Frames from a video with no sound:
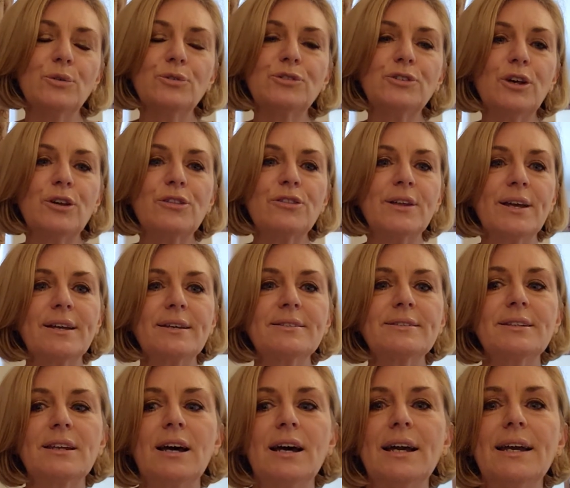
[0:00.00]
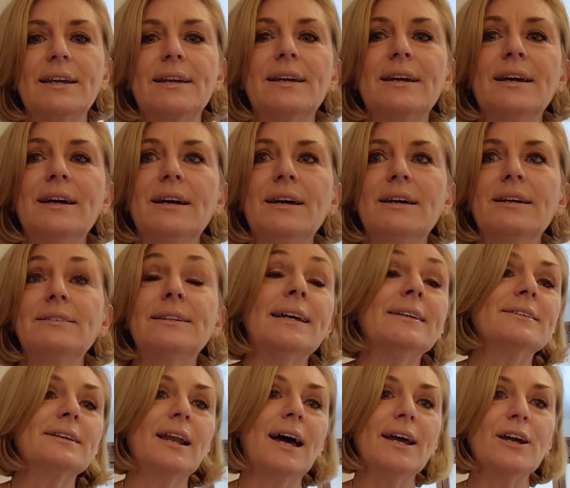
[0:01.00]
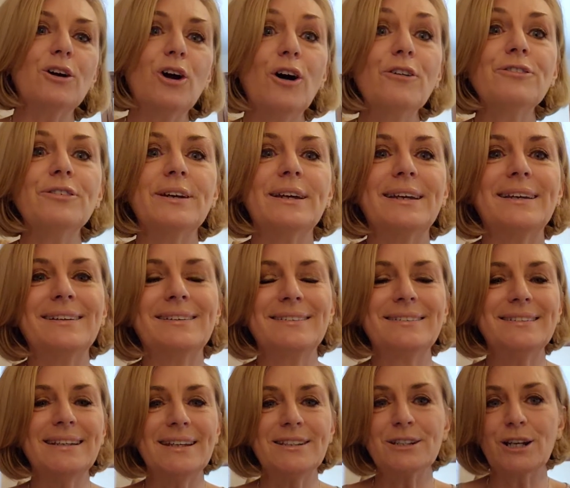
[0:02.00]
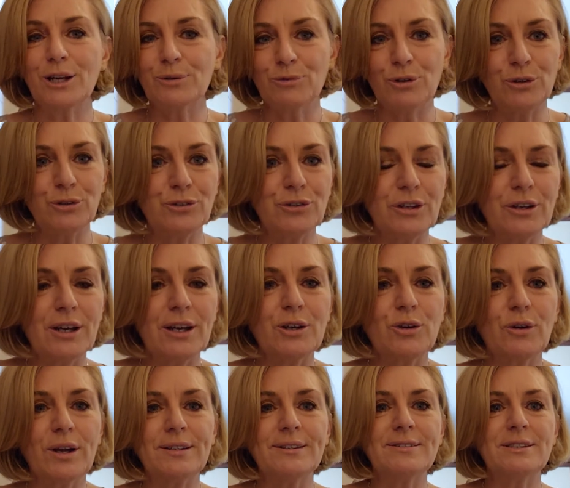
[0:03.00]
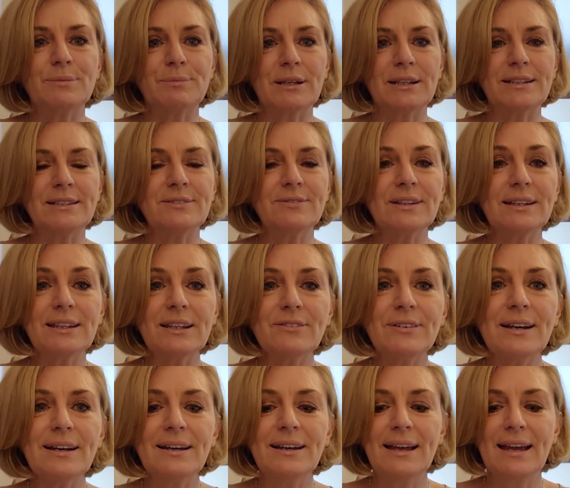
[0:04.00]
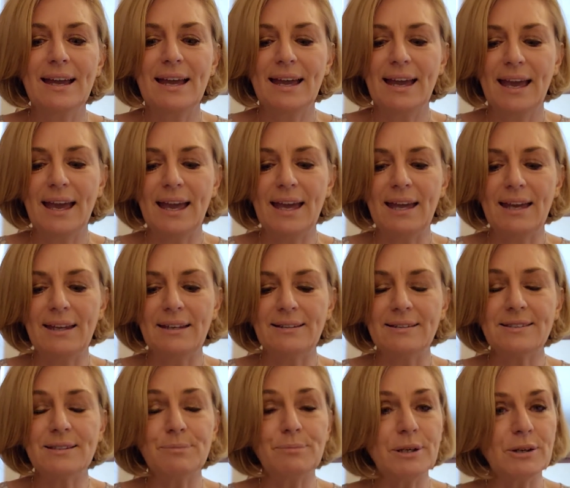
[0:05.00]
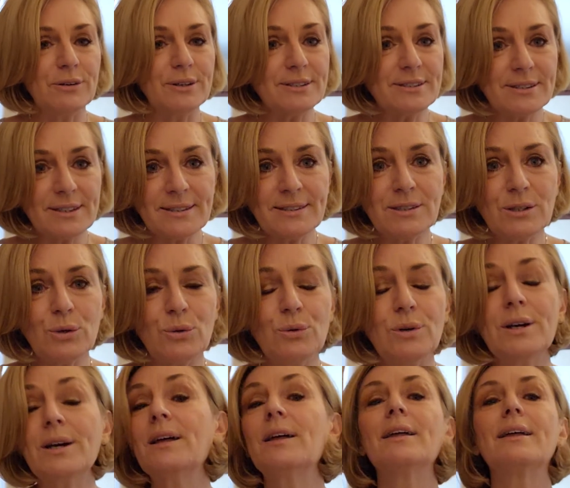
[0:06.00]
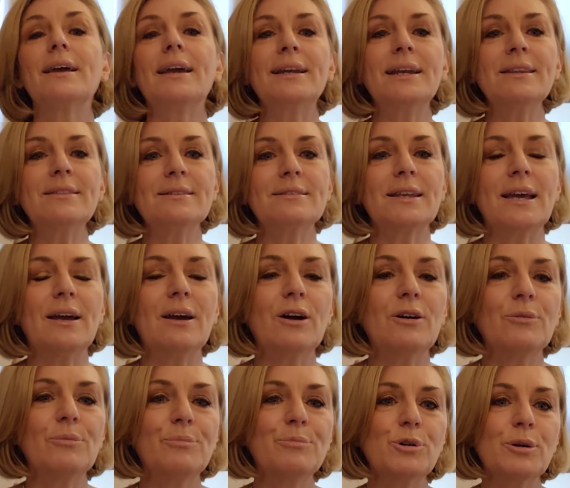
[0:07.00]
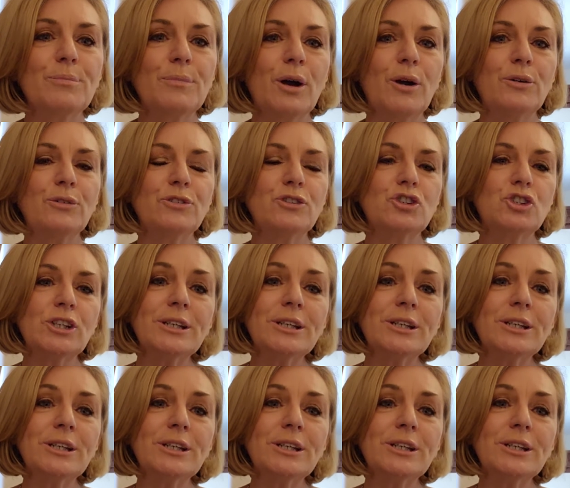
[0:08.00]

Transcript: So things like dandelion coffee, dandelion roots are a great stimulant of the liver, and St. Mary's thistle, anything that promotes